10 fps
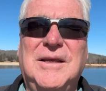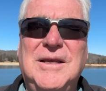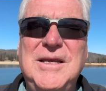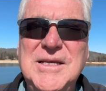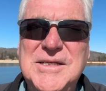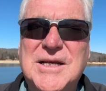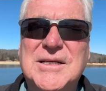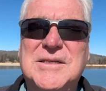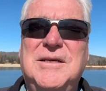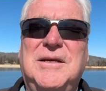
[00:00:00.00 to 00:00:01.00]

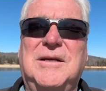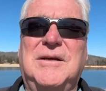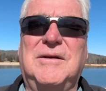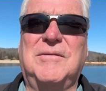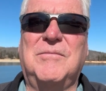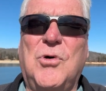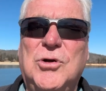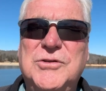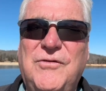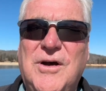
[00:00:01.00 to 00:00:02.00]
easiest,
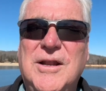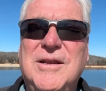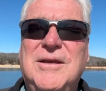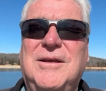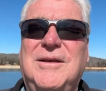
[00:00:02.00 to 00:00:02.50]
most fun